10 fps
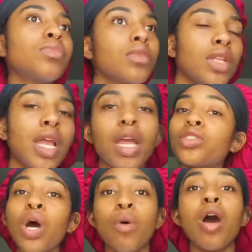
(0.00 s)
thing.
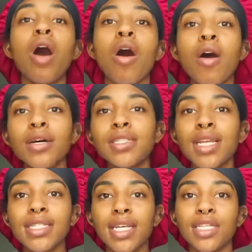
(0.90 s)
So on
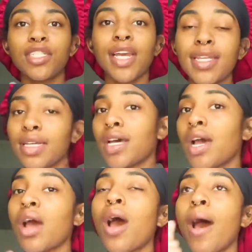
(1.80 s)
today's
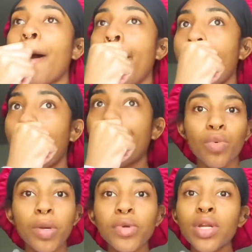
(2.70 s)
agenda,
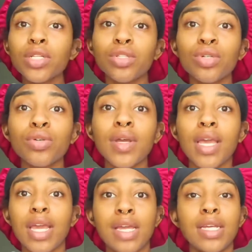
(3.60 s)
what we're gonna do
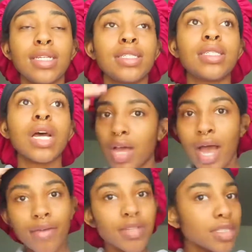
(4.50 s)
is
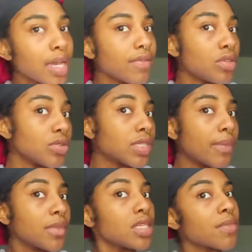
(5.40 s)
obviously I have to do
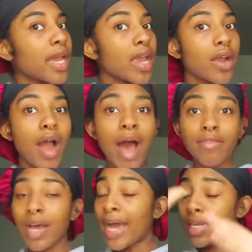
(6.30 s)
something to my hair.
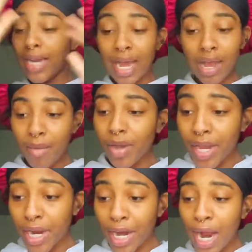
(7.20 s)
I did not come on
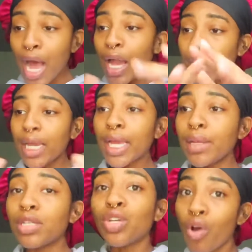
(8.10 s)
here
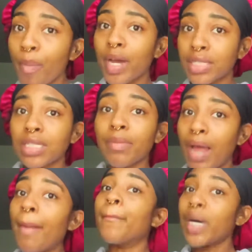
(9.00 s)
looking too busted, but
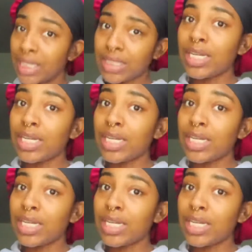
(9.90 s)
I'm busted